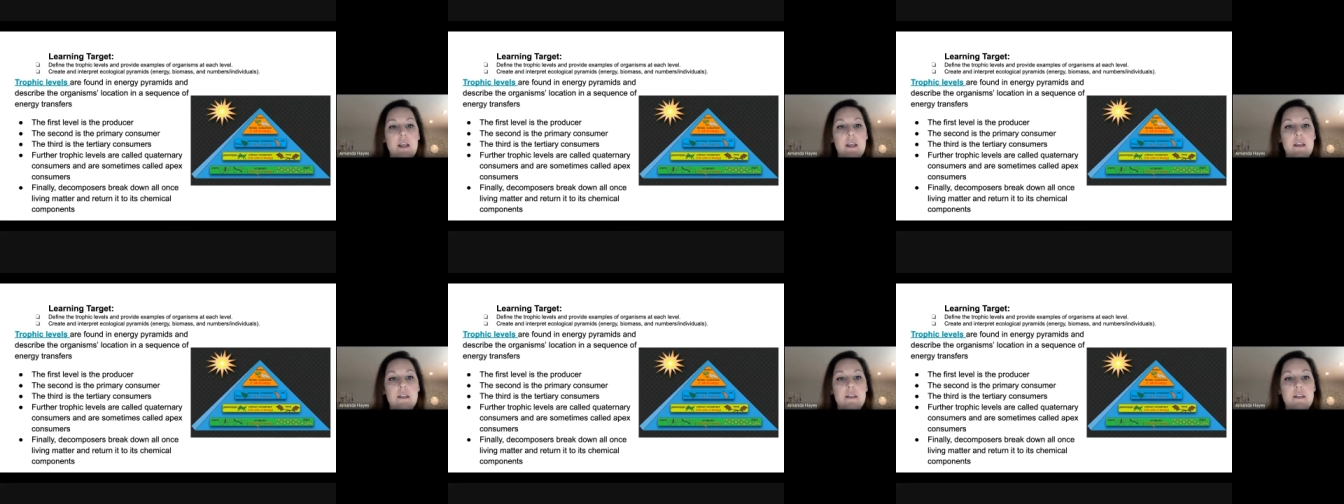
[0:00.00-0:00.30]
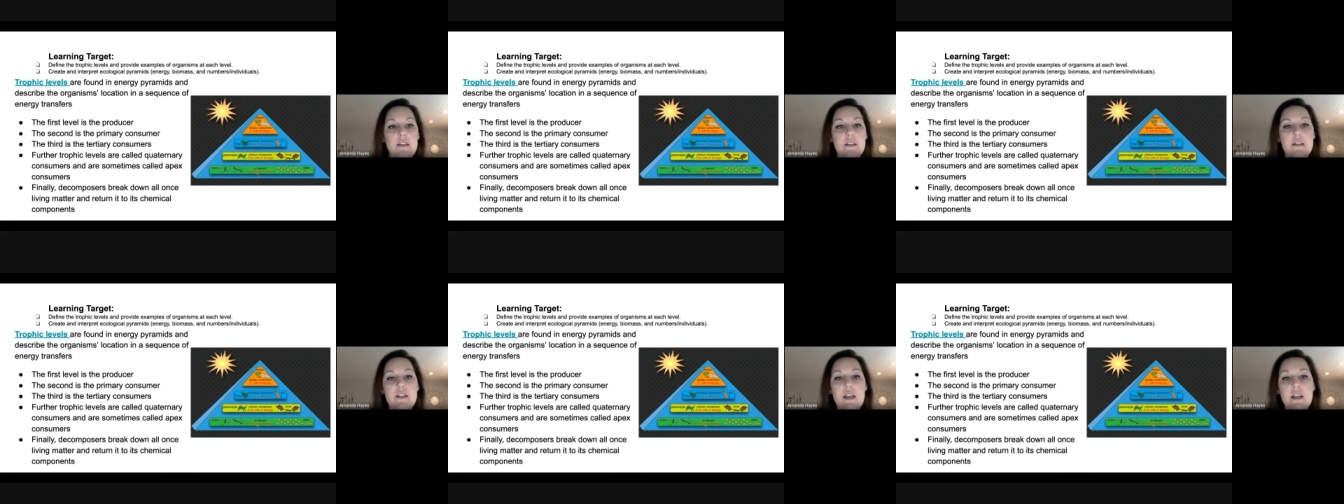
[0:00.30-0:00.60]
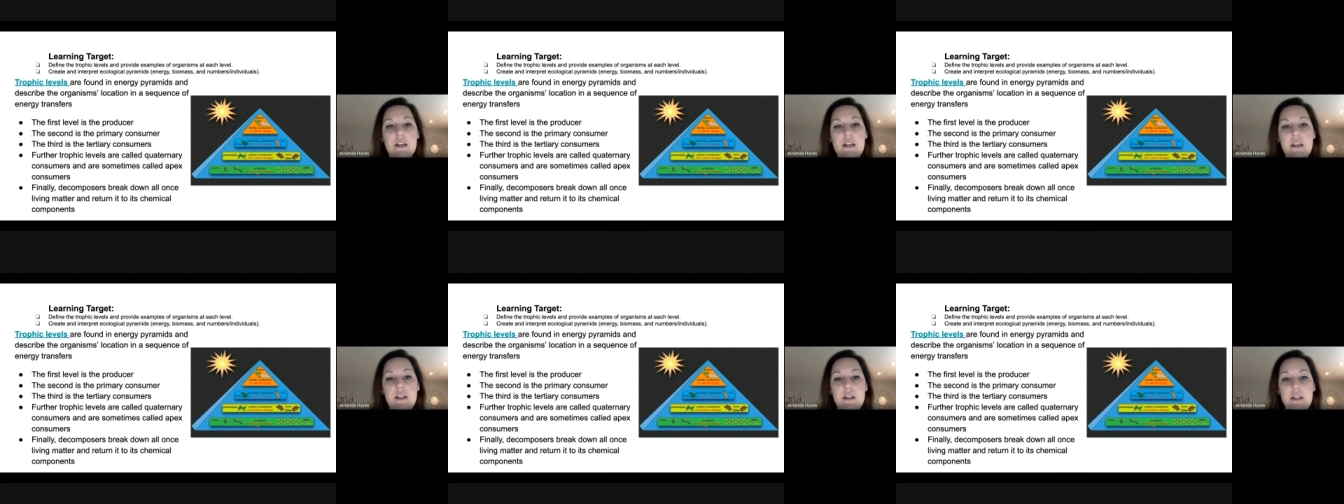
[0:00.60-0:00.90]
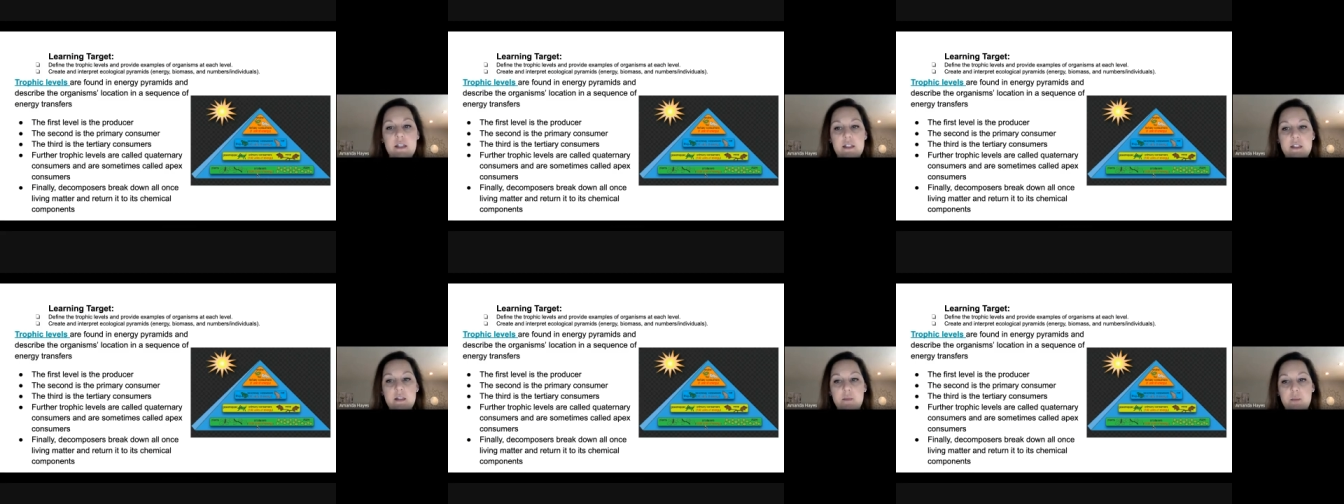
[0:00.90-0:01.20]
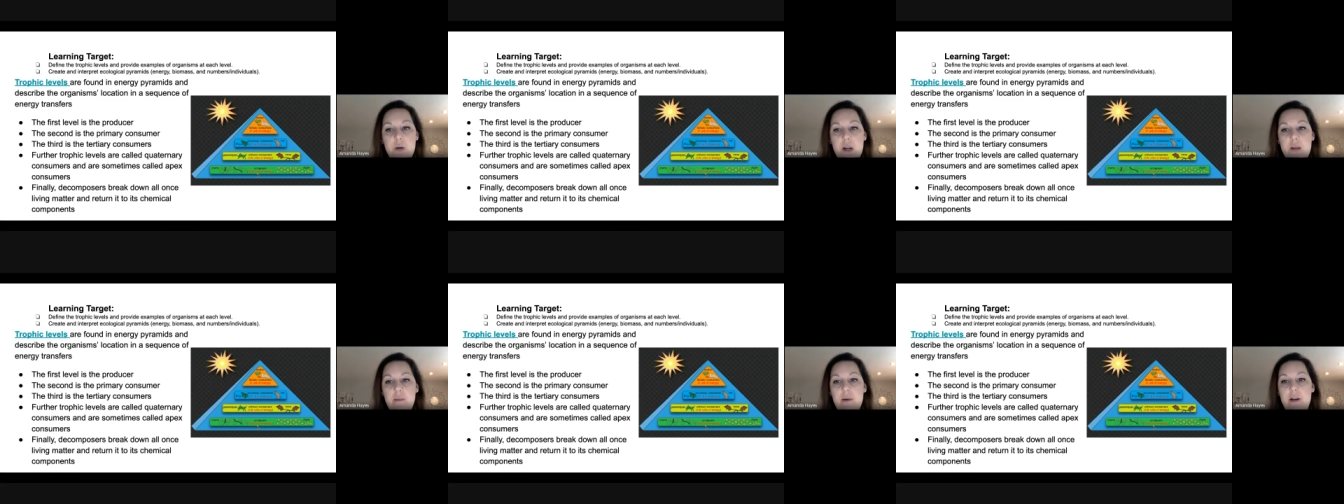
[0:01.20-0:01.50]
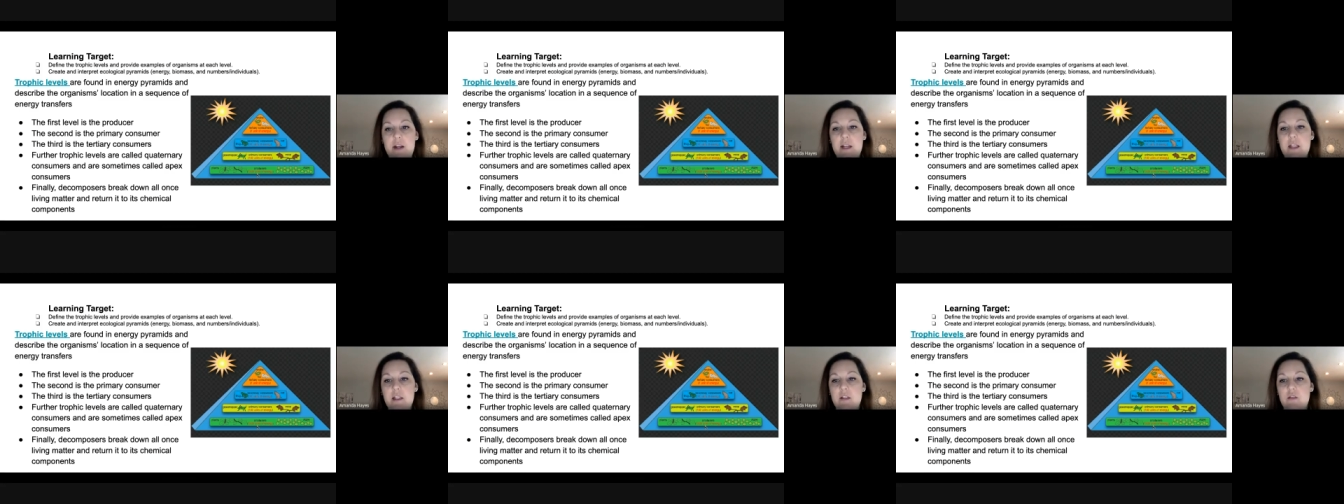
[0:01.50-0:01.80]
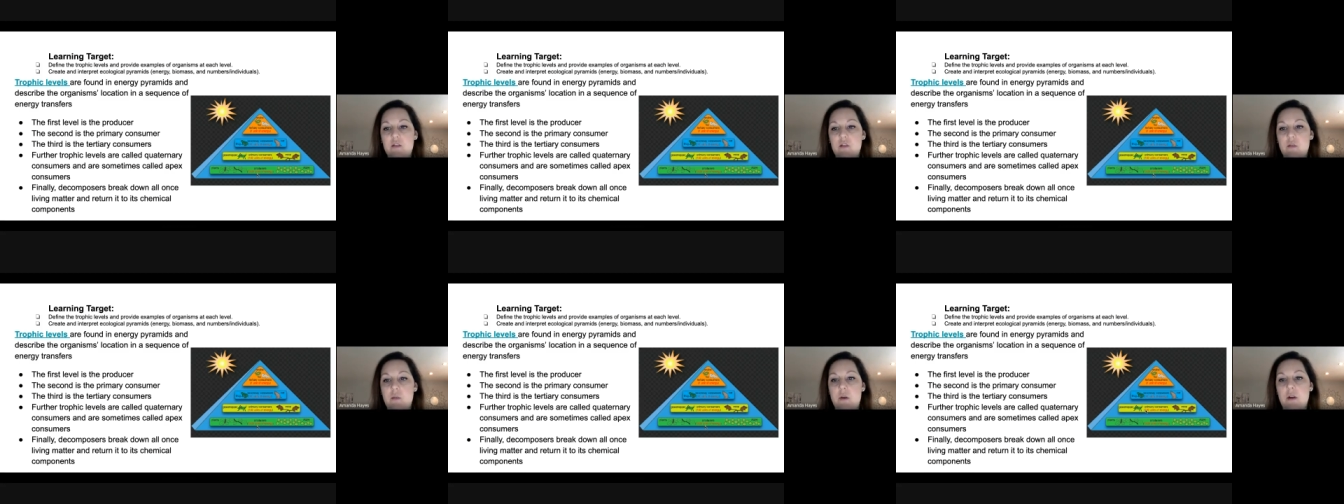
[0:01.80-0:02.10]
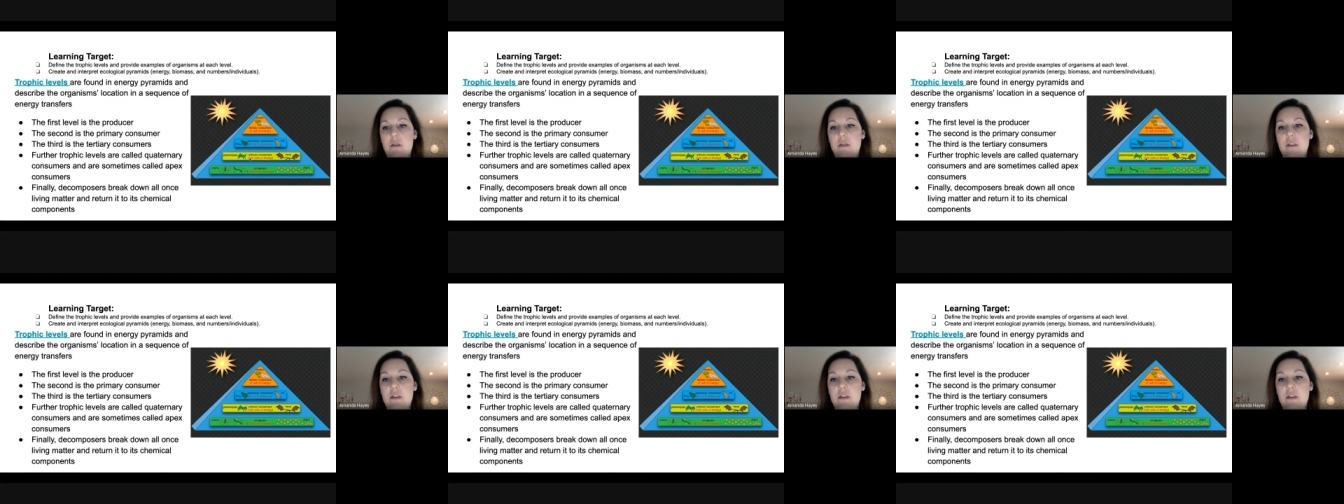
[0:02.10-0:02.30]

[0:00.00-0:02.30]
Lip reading: The second is the primary consumer.